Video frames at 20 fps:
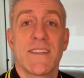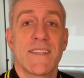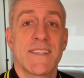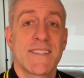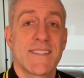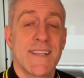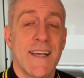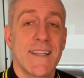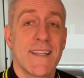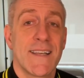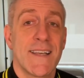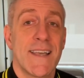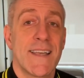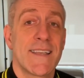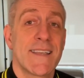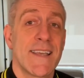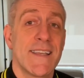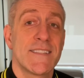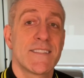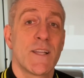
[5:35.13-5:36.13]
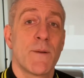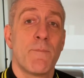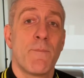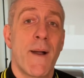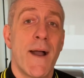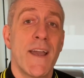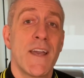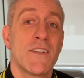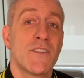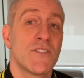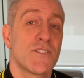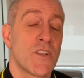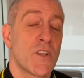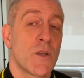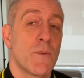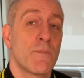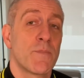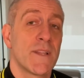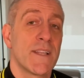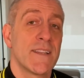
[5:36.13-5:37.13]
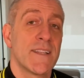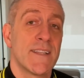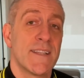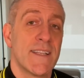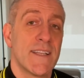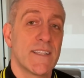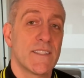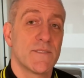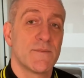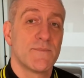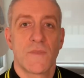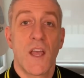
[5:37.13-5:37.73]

the seller in case the buyer doesn't complete the deal.